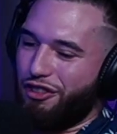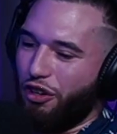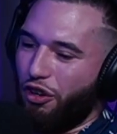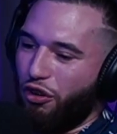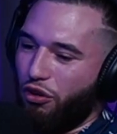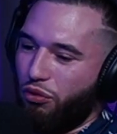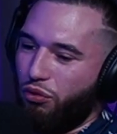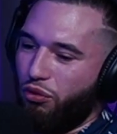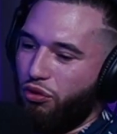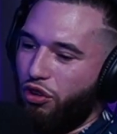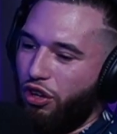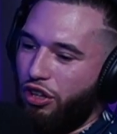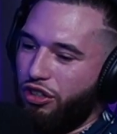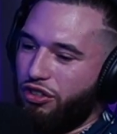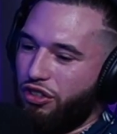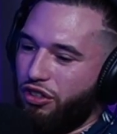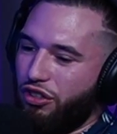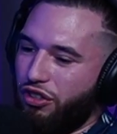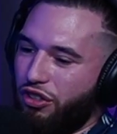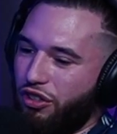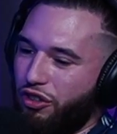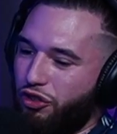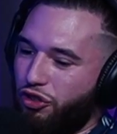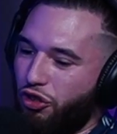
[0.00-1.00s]
so,
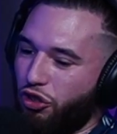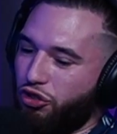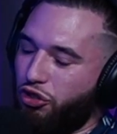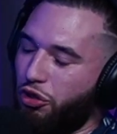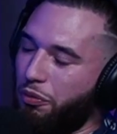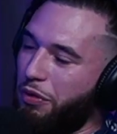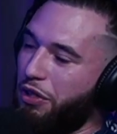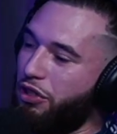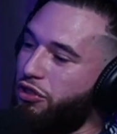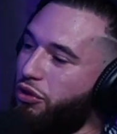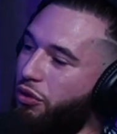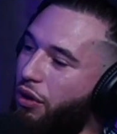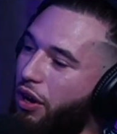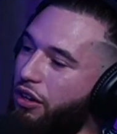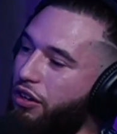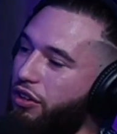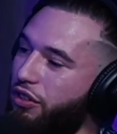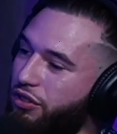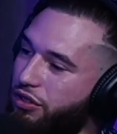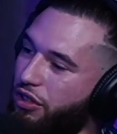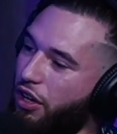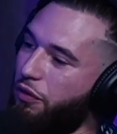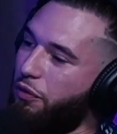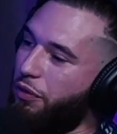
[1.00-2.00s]
so to be
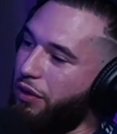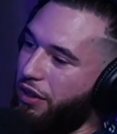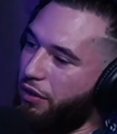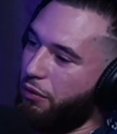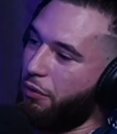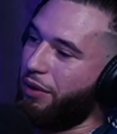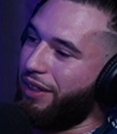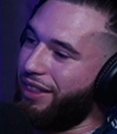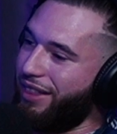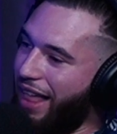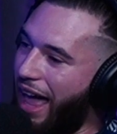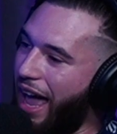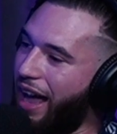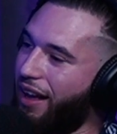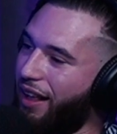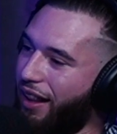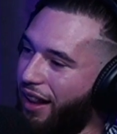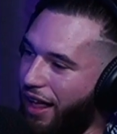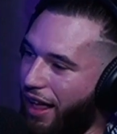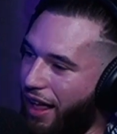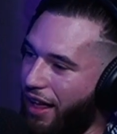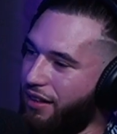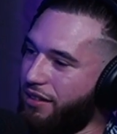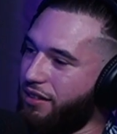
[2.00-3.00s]
surrounding yourself with with
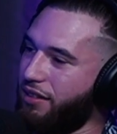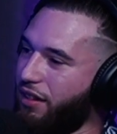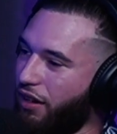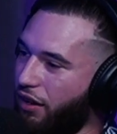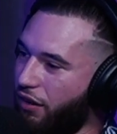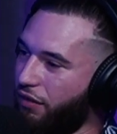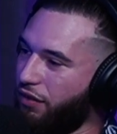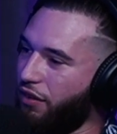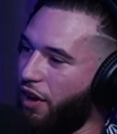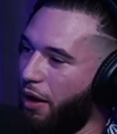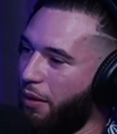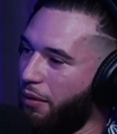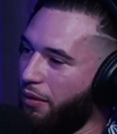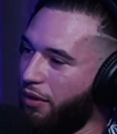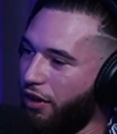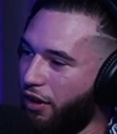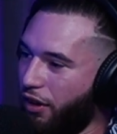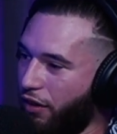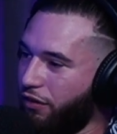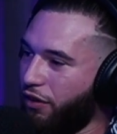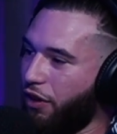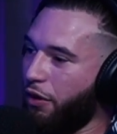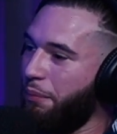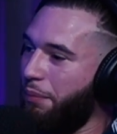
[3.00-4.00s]
that class of co
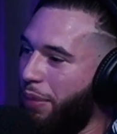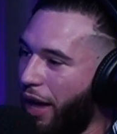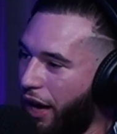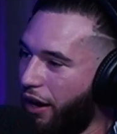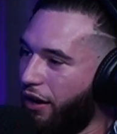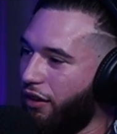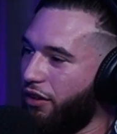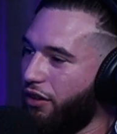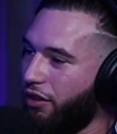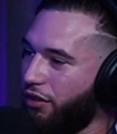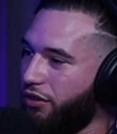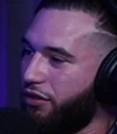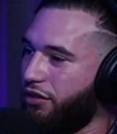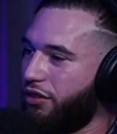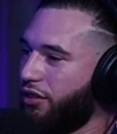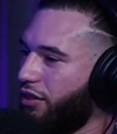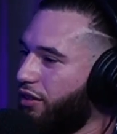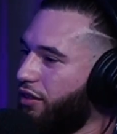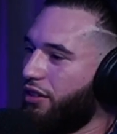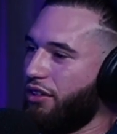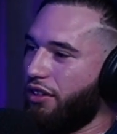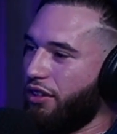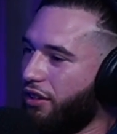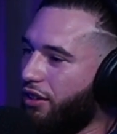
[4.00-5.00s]
of
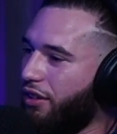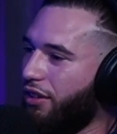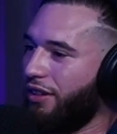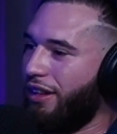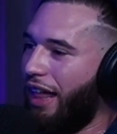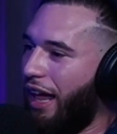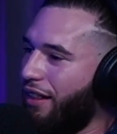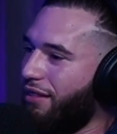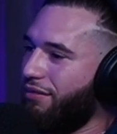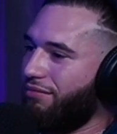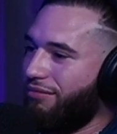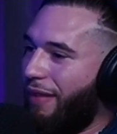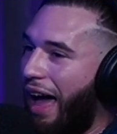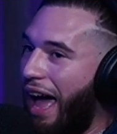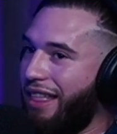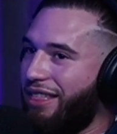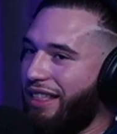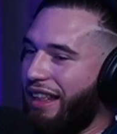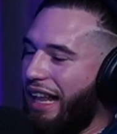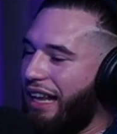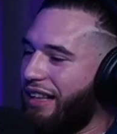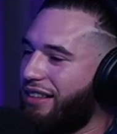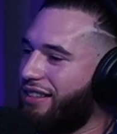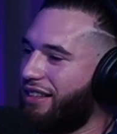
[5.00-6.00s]
competitors, that
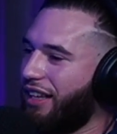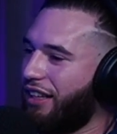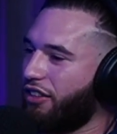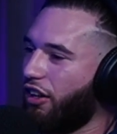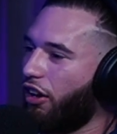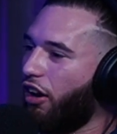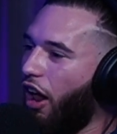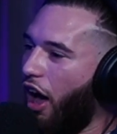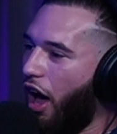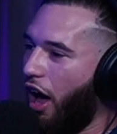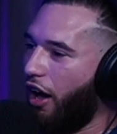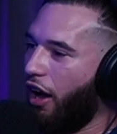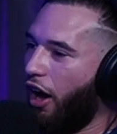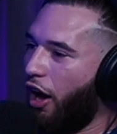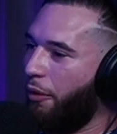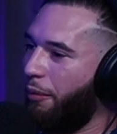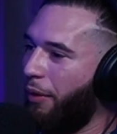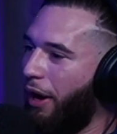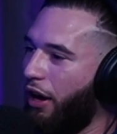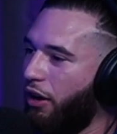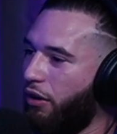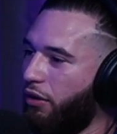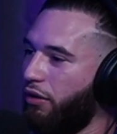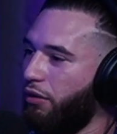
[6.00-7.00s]
I think that says a lot
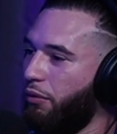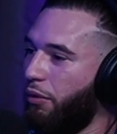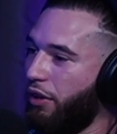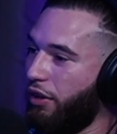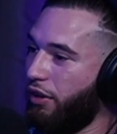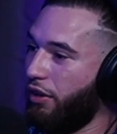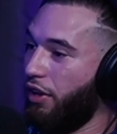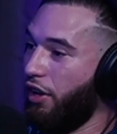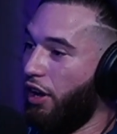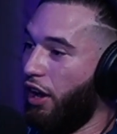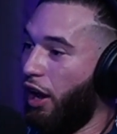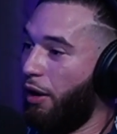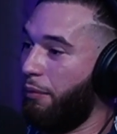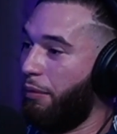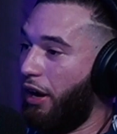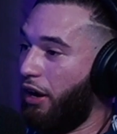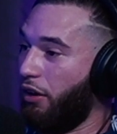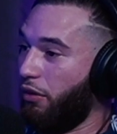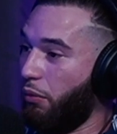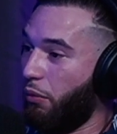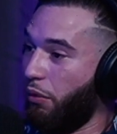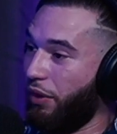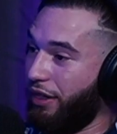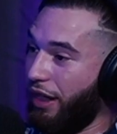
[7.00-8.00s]
about what
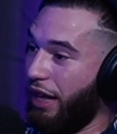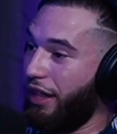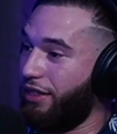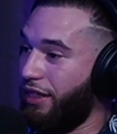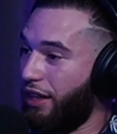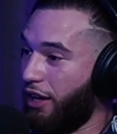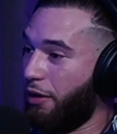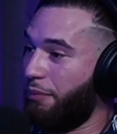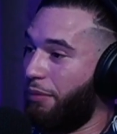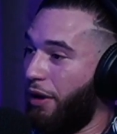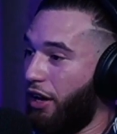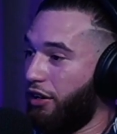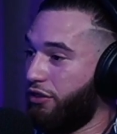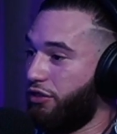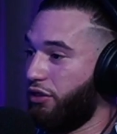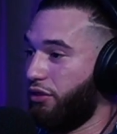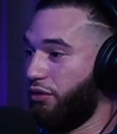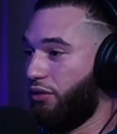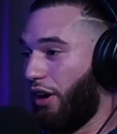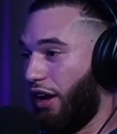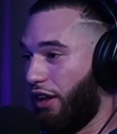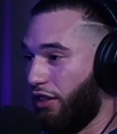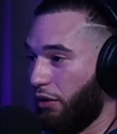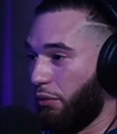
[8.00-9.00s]
about what they think
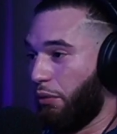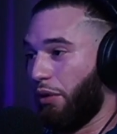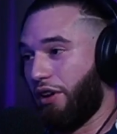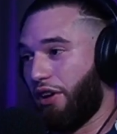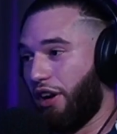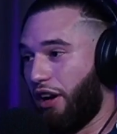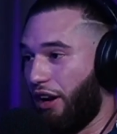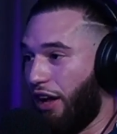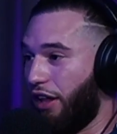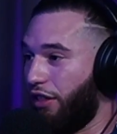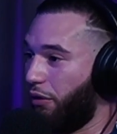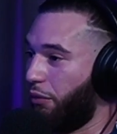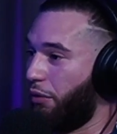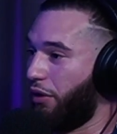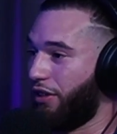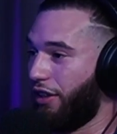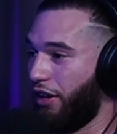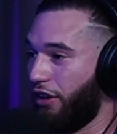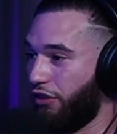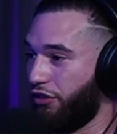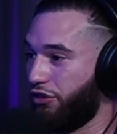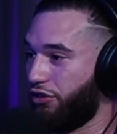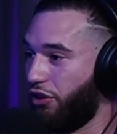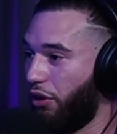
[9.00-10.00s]
about you and the work and the
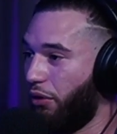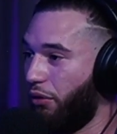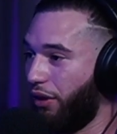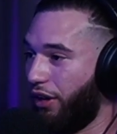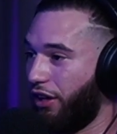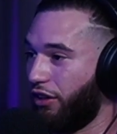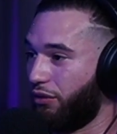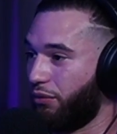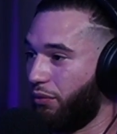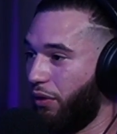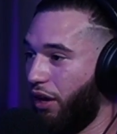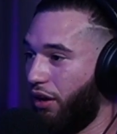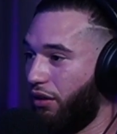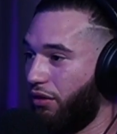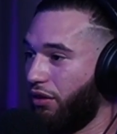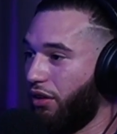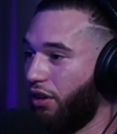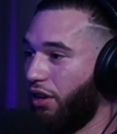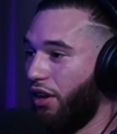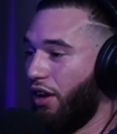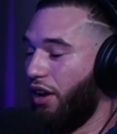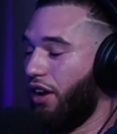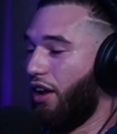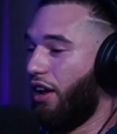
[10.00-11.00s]
work that you're showing as
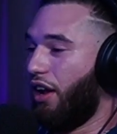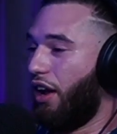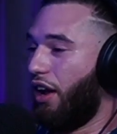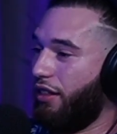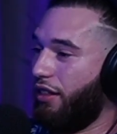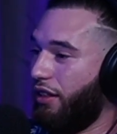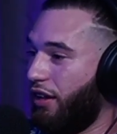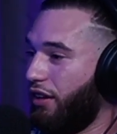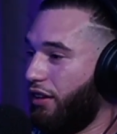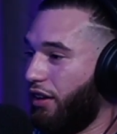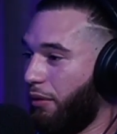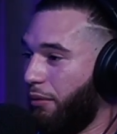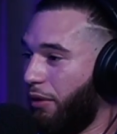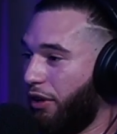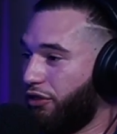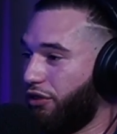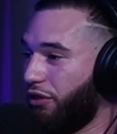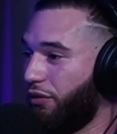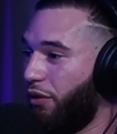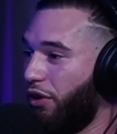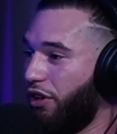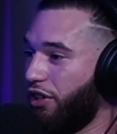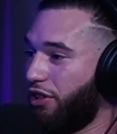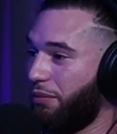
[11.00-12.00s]
well, and then
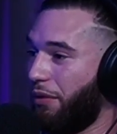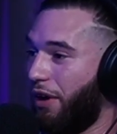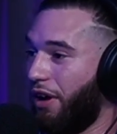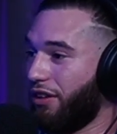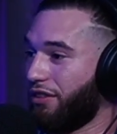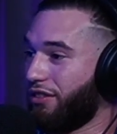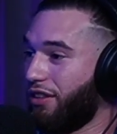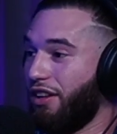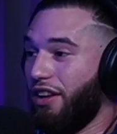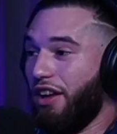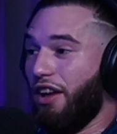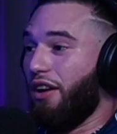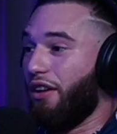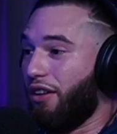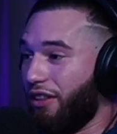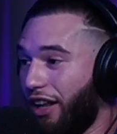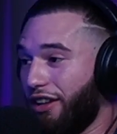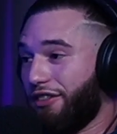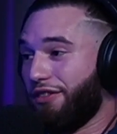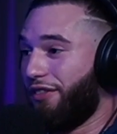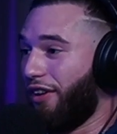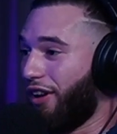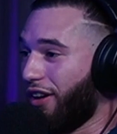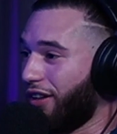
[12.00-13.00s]
about your voice box.
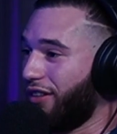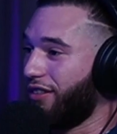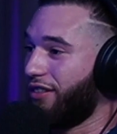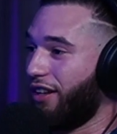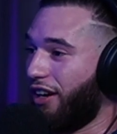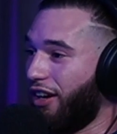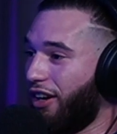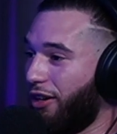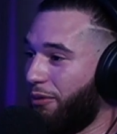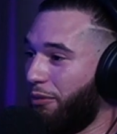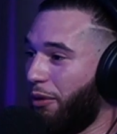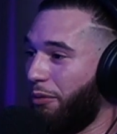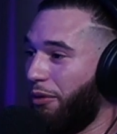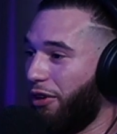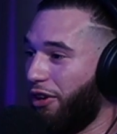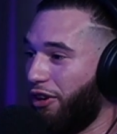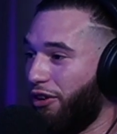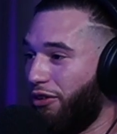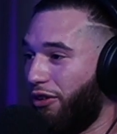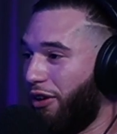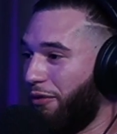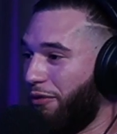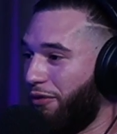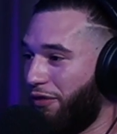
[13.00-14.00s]
That's fucking terrible. But
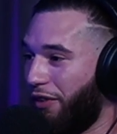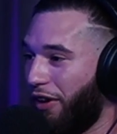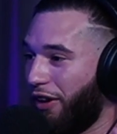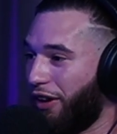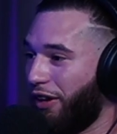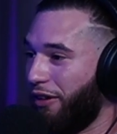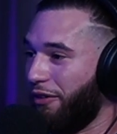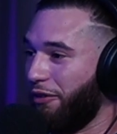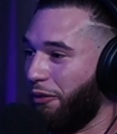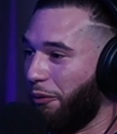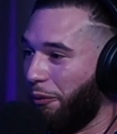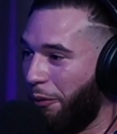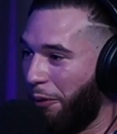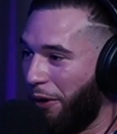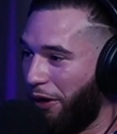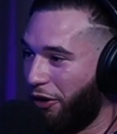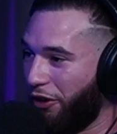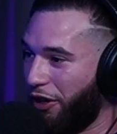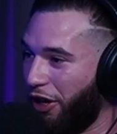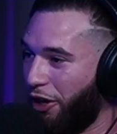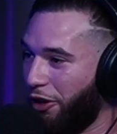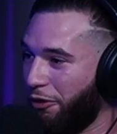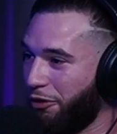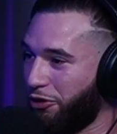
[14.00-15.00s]
you know what? Fuck it.
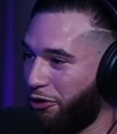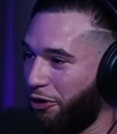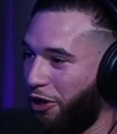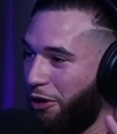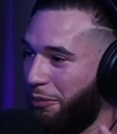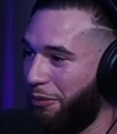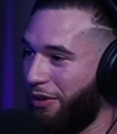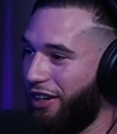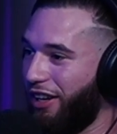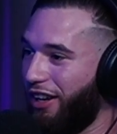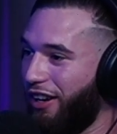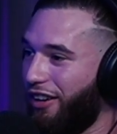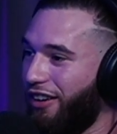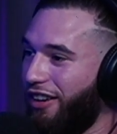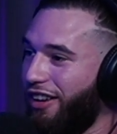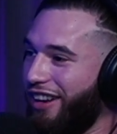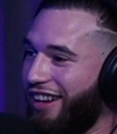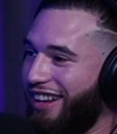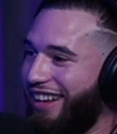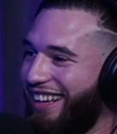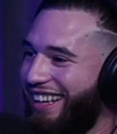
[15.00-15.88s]
We don't need to scream in here.